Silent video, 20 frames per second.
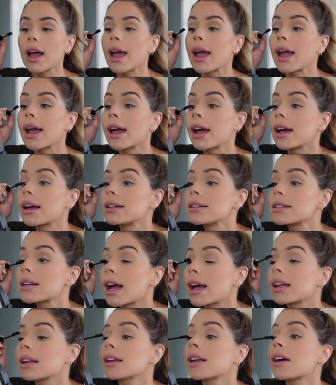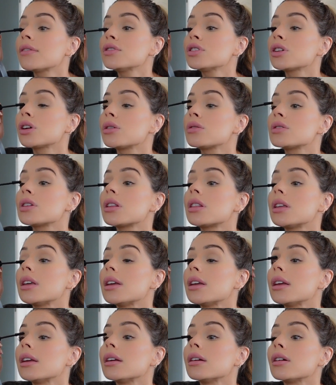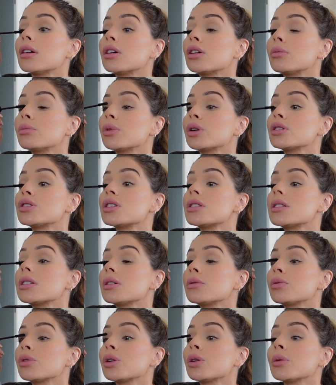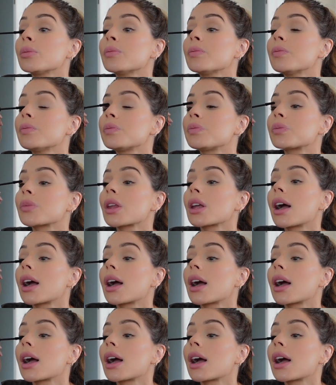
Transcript: and I didn't have to go to the emergency room.